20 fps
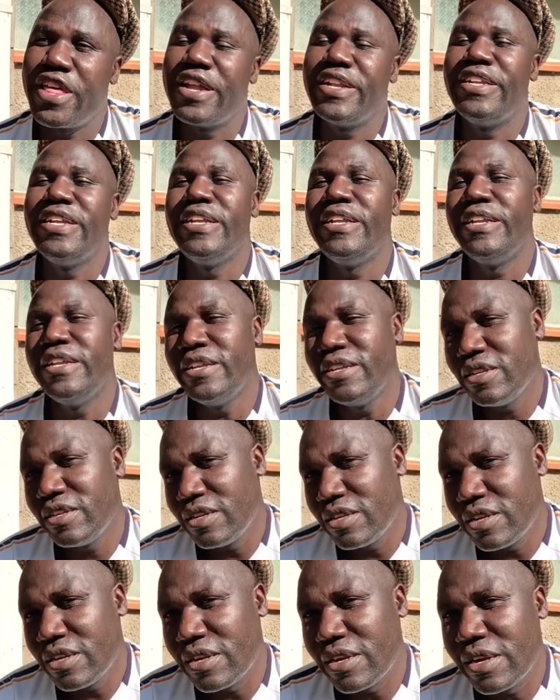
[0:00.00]
daily
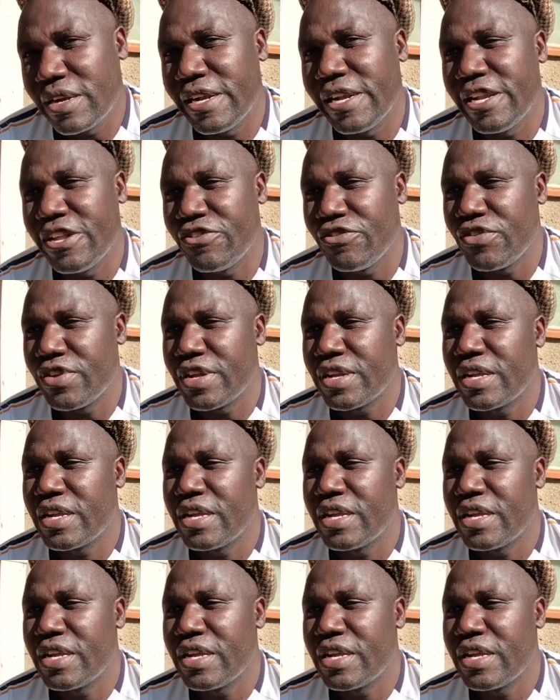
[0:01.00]
living.